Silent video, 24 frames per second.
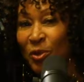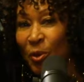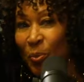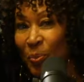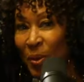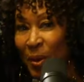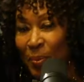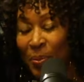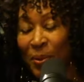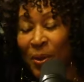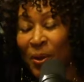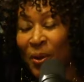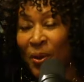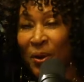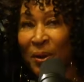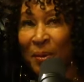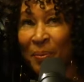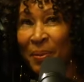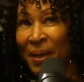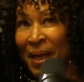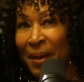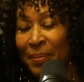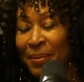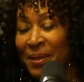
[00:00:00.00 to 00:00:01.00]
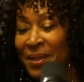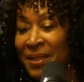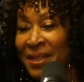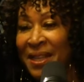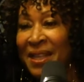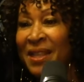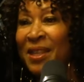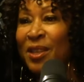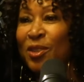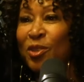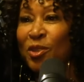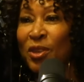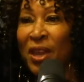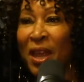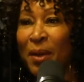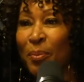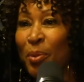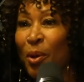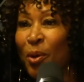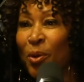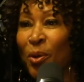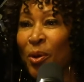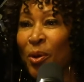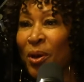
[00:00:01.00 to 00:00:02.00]
And so people are going to be able to see this
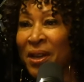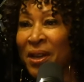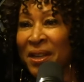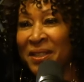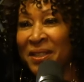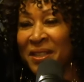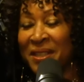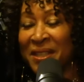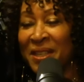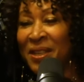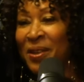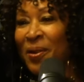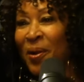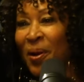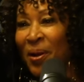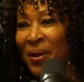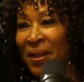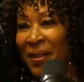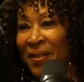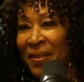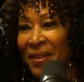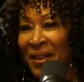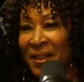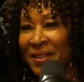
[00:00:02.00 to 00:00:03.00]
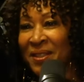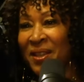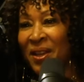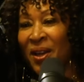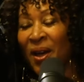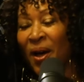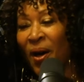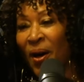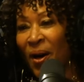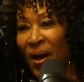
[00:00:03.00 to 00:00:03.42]
neighborhood and see all of this